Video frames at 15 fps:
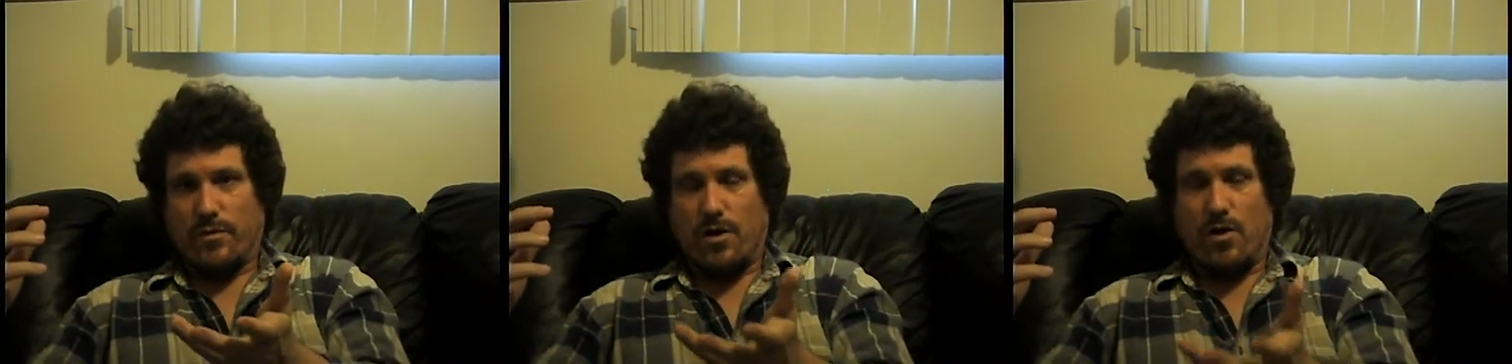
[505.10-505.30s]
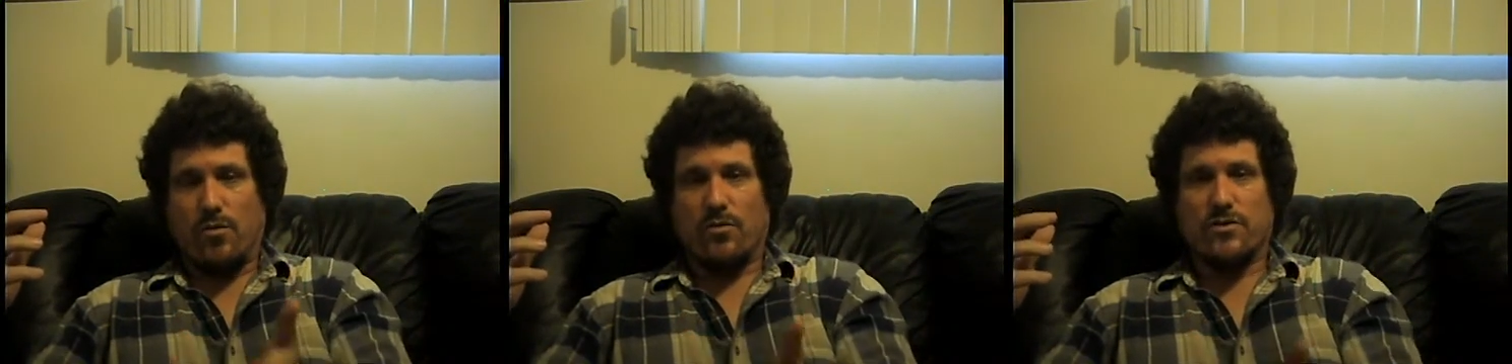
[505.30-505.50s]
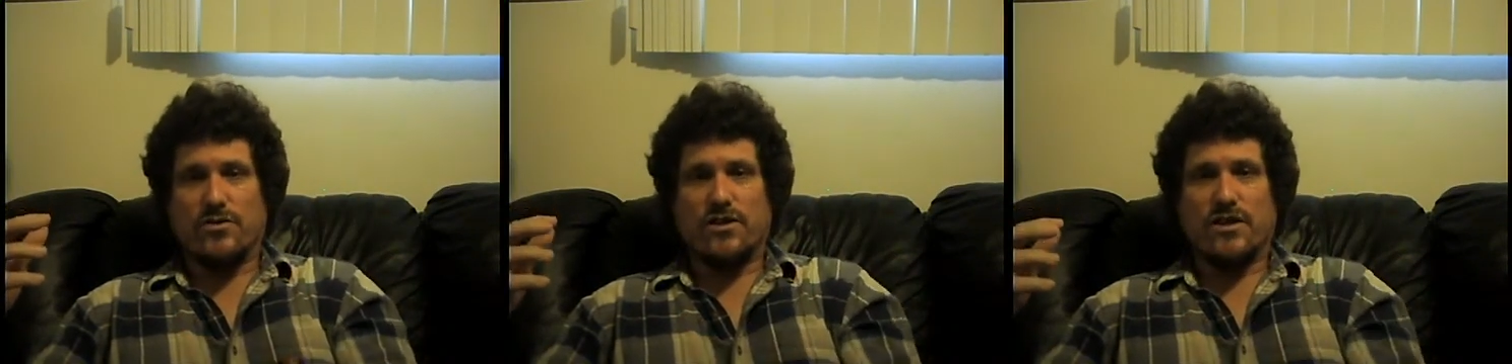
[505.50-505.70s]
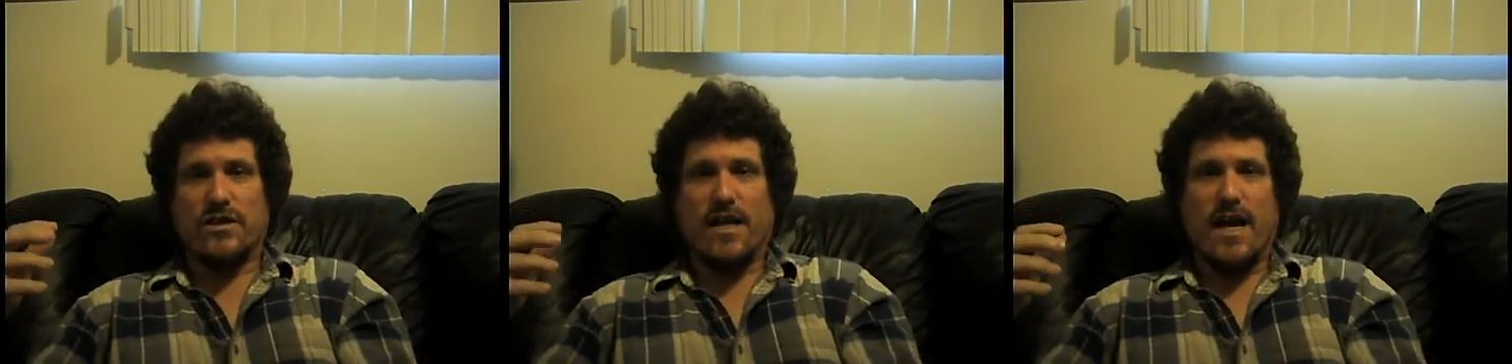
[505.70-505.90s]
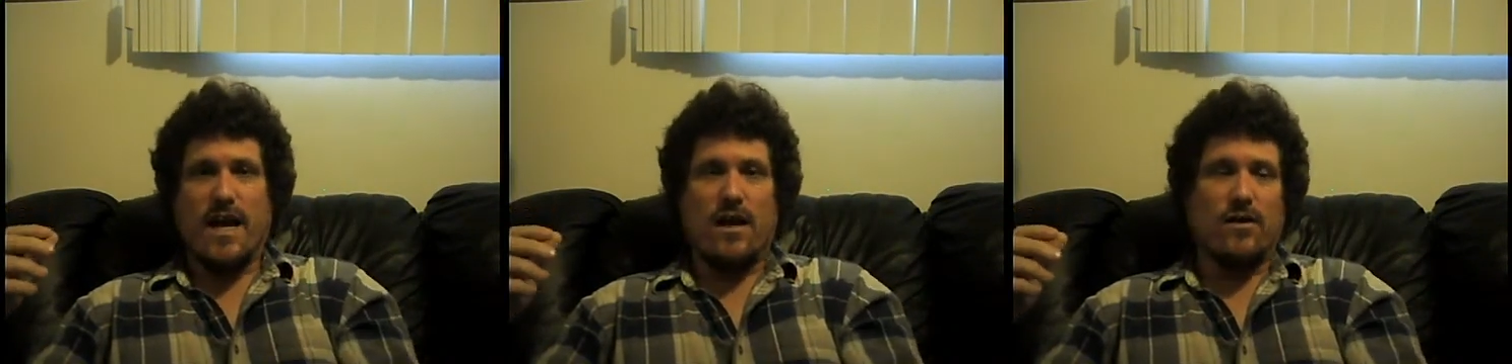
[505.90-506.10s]
lowers
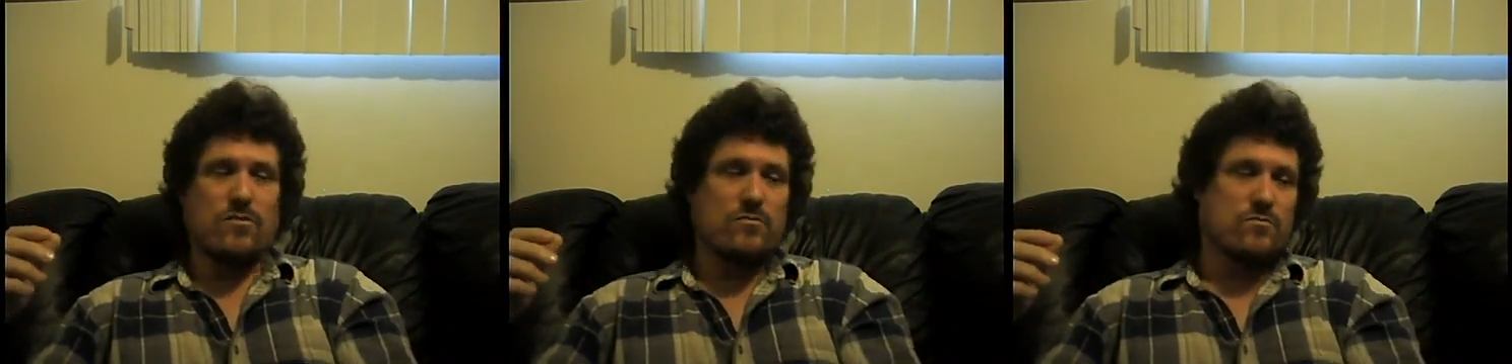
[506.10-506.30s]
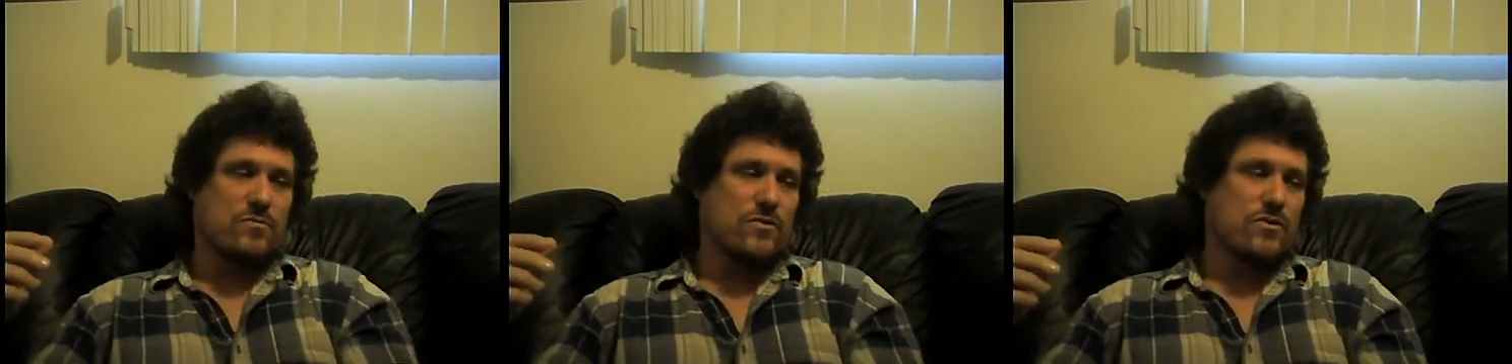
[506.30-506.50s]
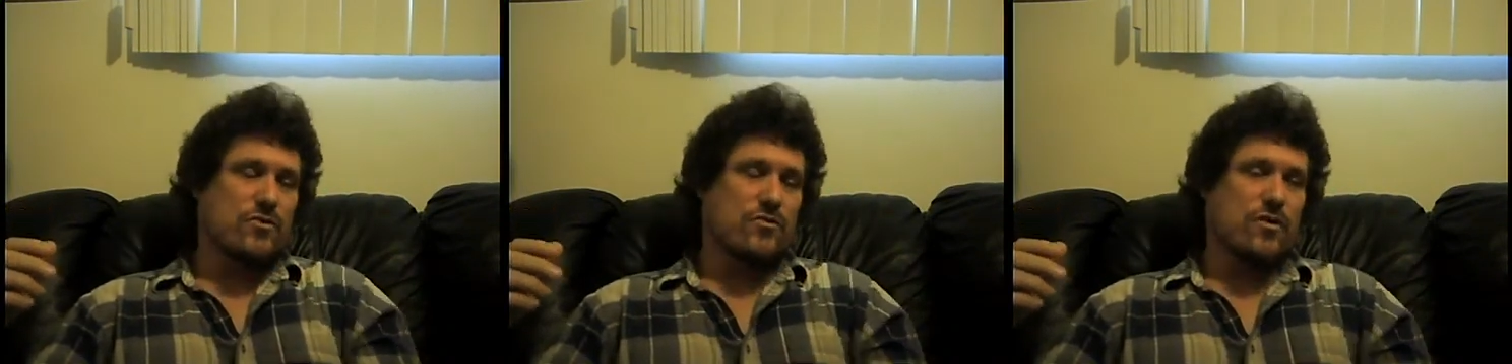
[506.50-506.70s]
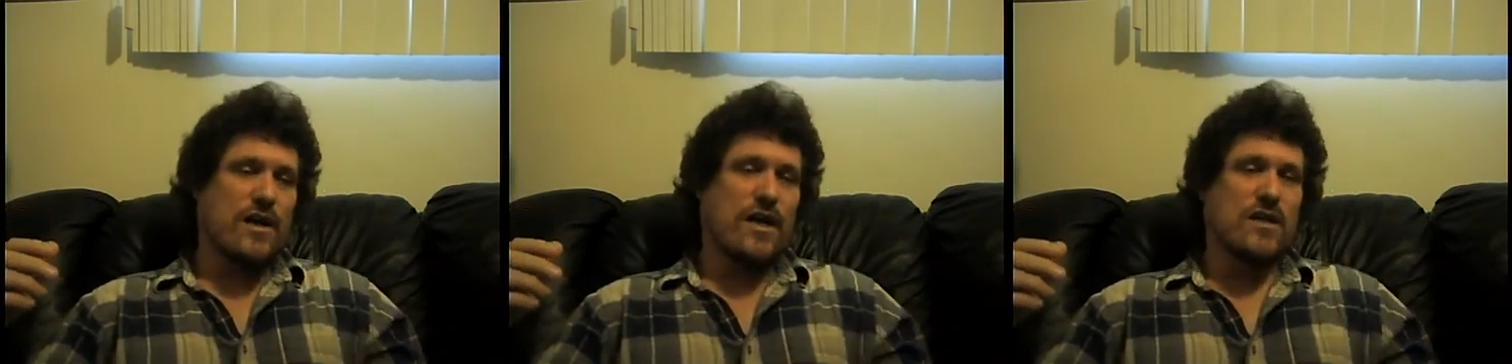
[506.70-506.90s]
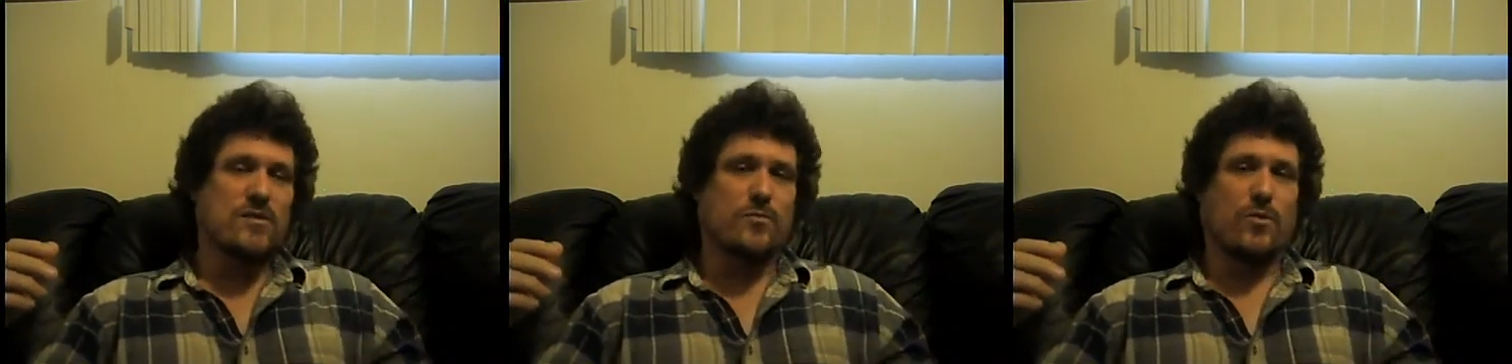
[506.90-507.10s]
it down,
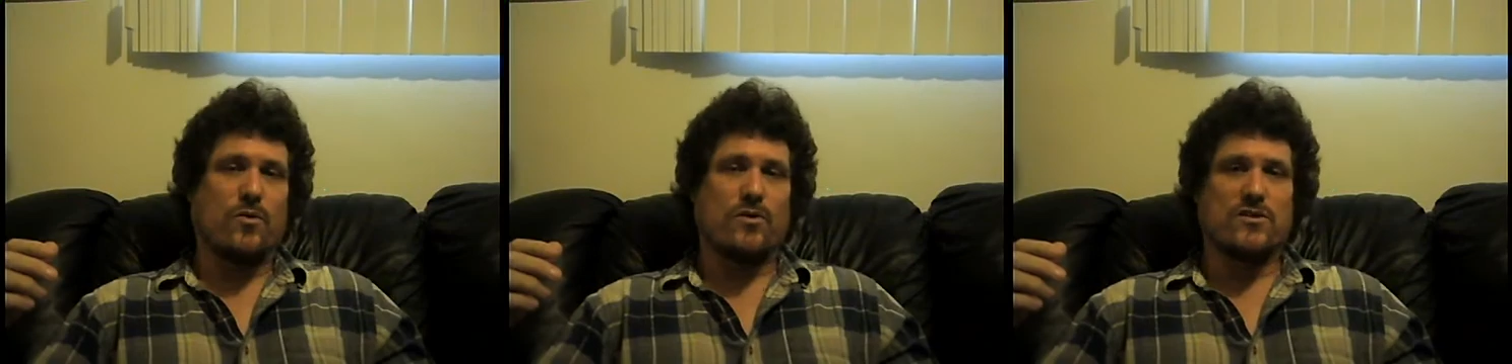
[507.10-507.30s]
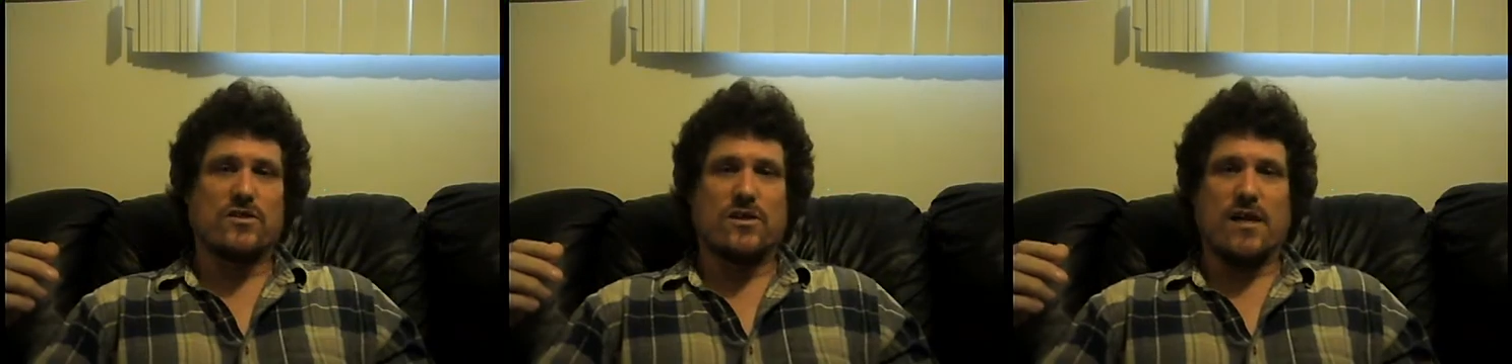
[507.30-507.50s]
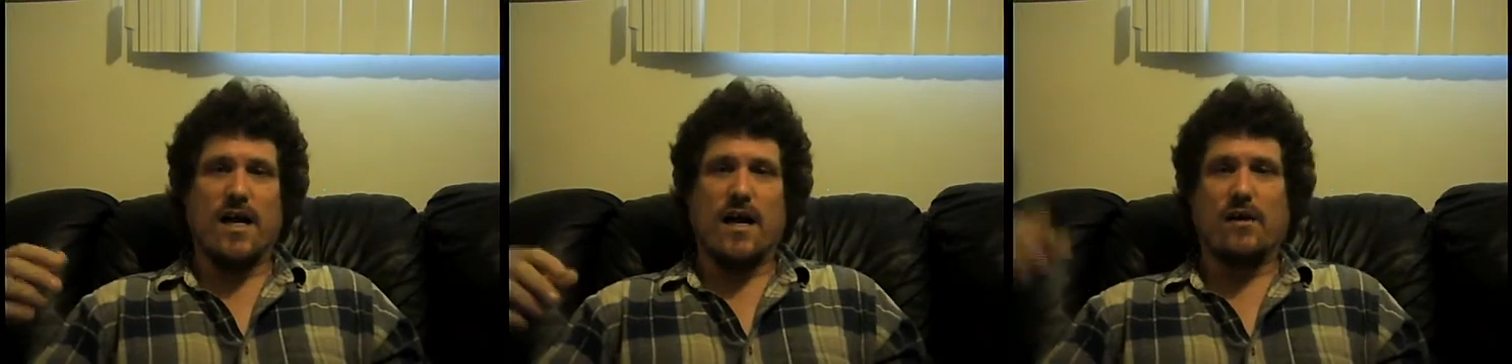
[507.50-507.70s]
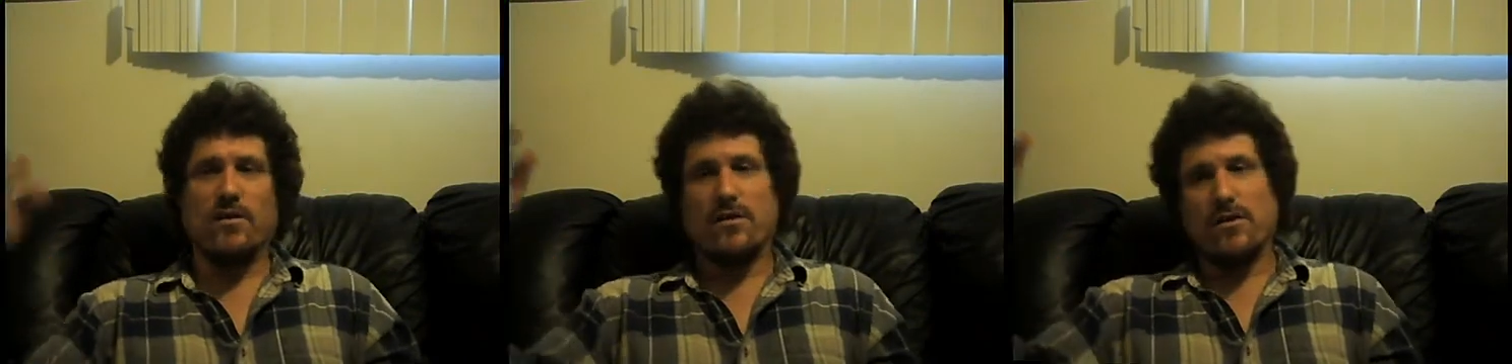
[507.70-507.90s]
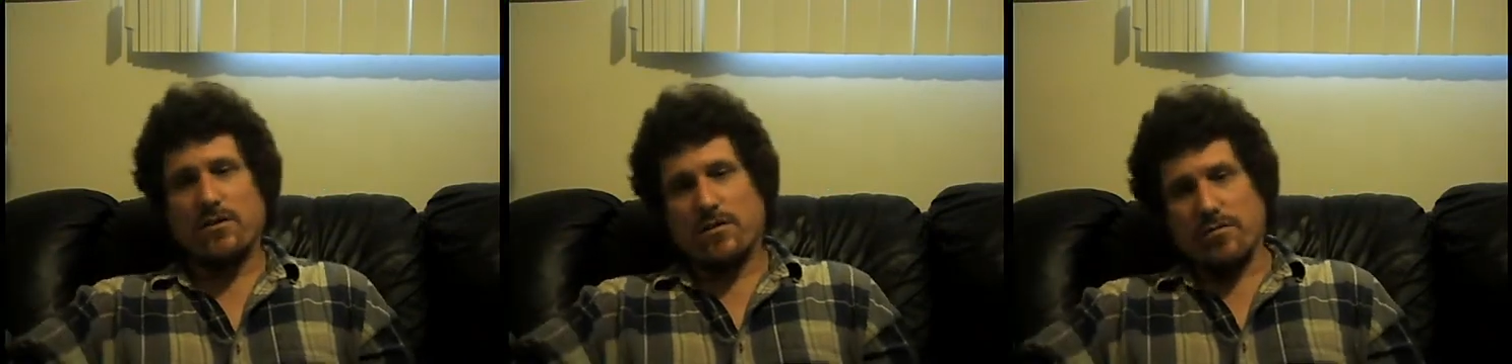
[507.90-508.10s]
transports it out,